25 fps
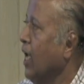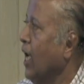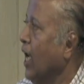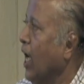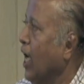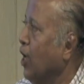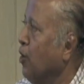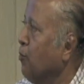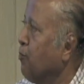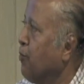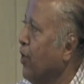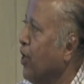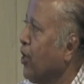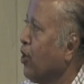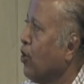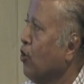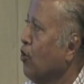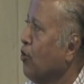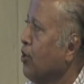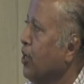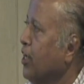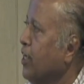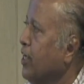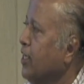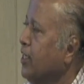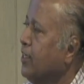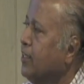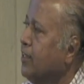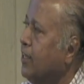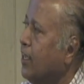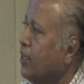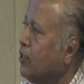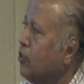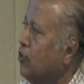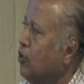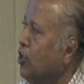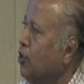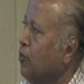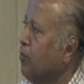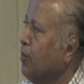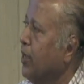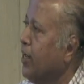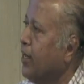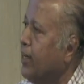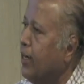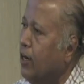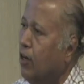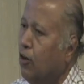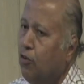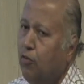and perchlorate is actually a
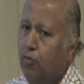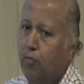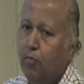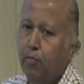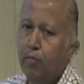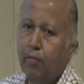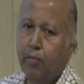material of